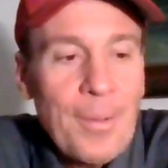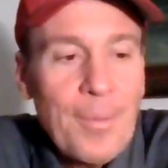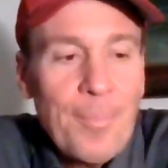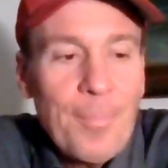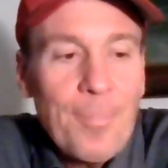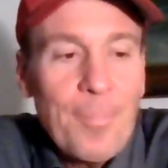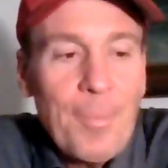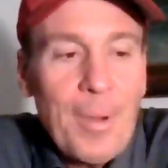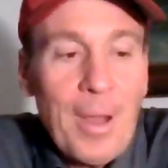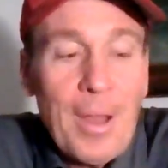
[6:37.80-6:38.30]

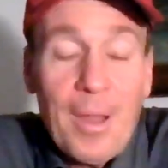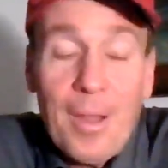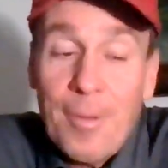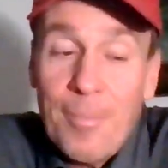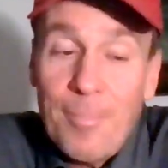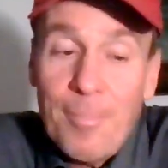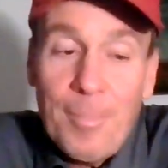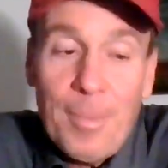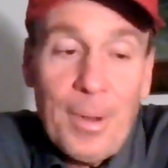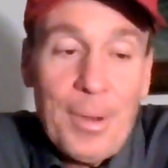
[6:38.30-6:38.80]

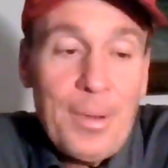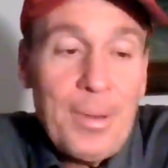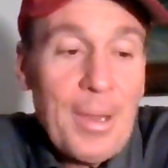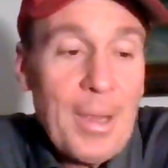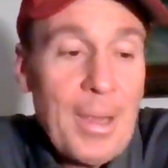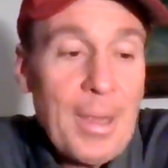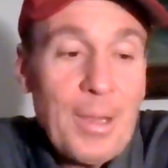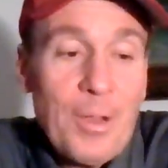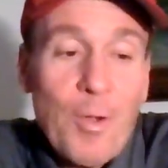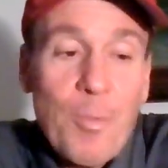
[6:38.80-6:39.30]

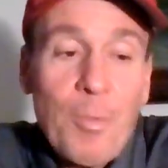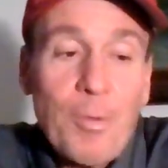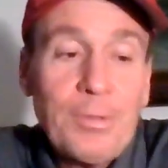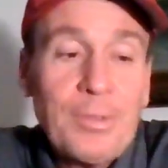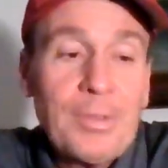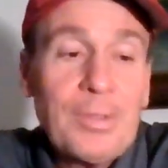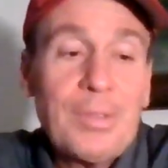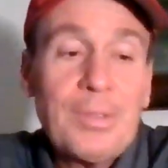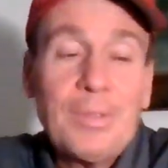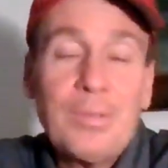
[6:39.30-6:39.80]
Monday, you
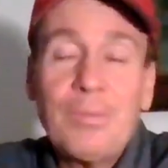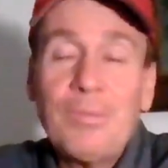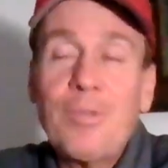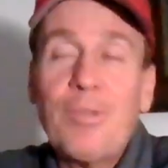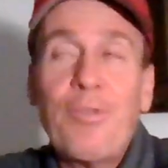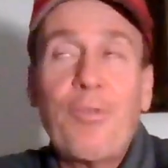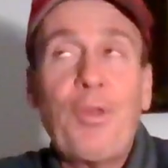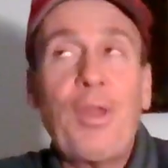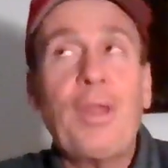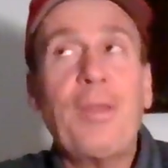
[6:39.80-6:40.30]
almost
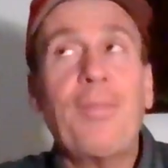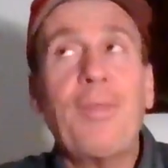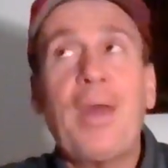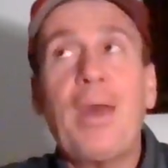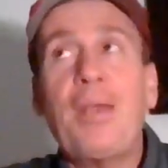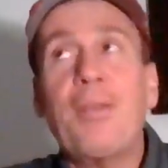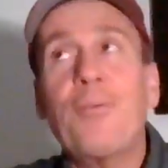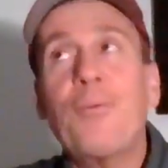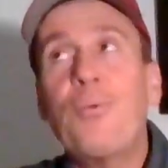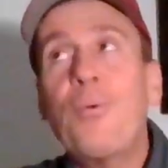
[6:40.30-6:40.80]
think
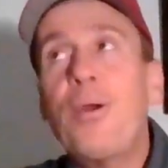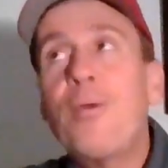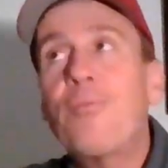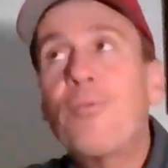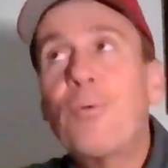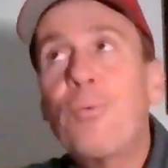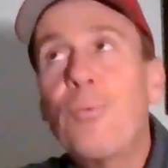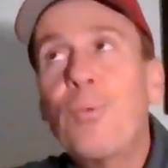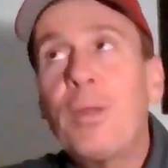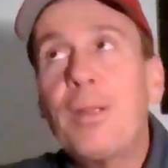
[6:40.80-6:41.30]
that
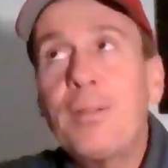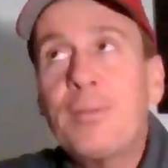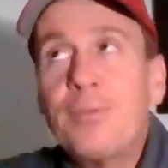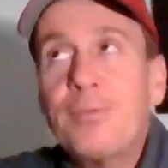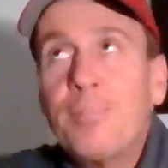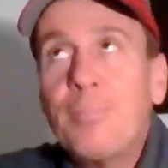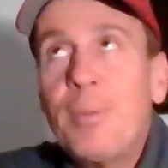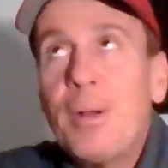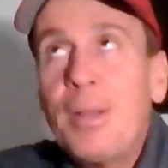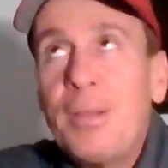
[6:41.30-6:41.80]
whoever
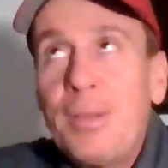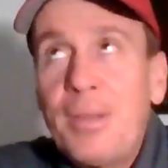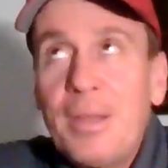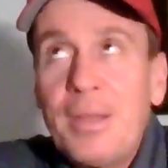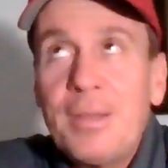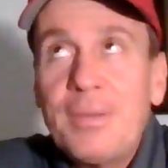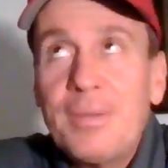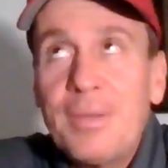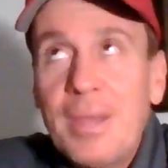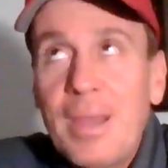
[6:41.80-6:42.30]
wins
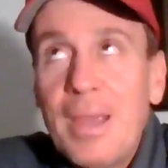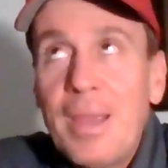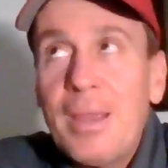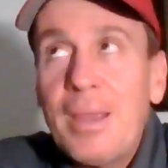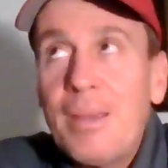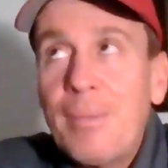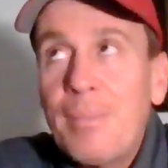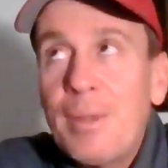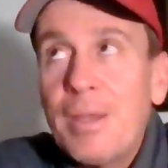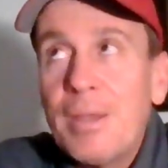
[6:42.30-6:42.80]
Monday's
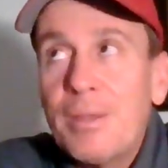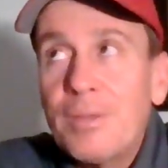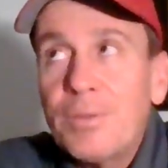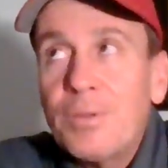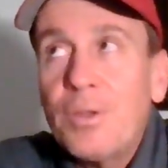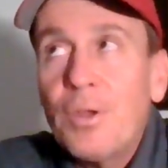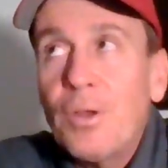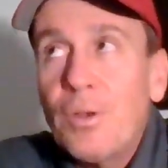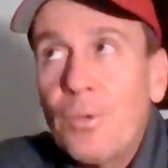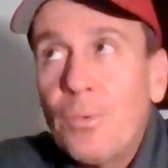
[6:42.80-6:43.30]
game is
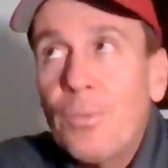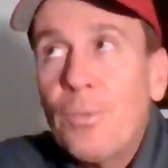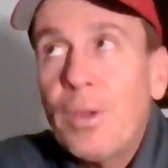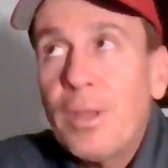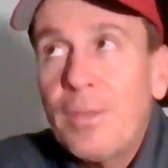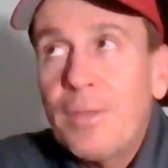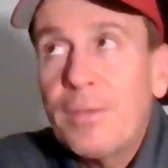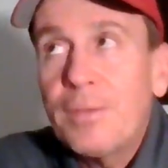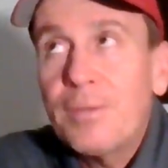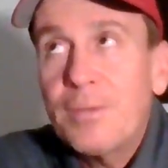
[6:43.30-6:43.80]
going to
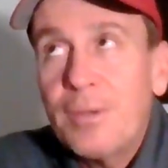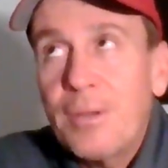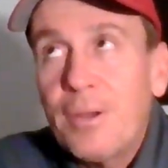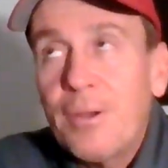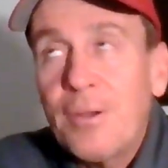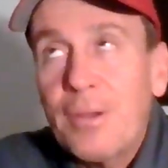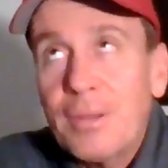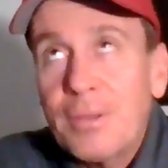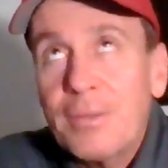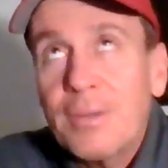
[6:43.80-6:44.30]
win the
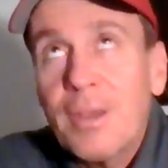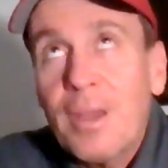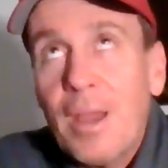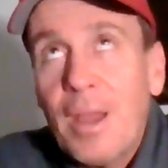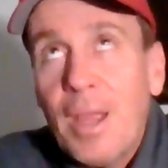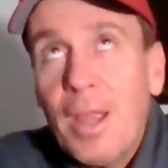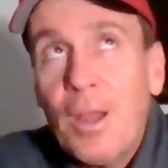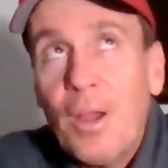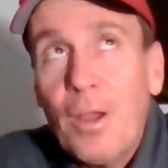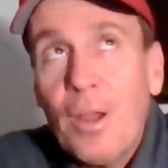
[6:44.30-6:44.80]
series.
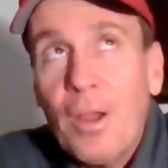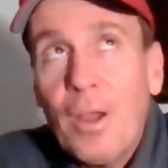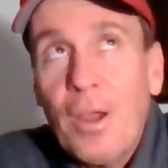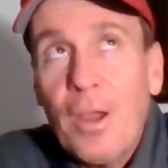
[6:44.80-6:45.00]
I